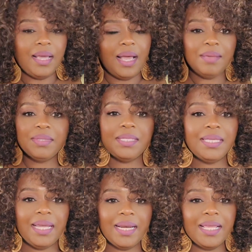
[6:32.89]

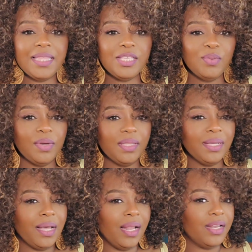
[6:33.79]
And this one,
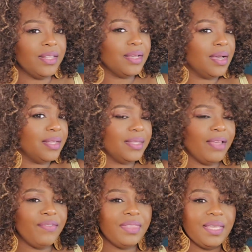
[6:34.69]
the color, the cut,
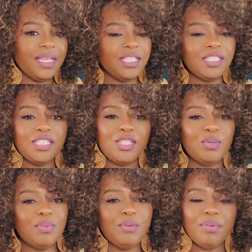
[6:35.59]
everything is just
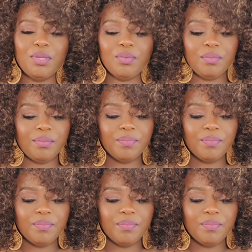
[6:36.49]
super duper cute.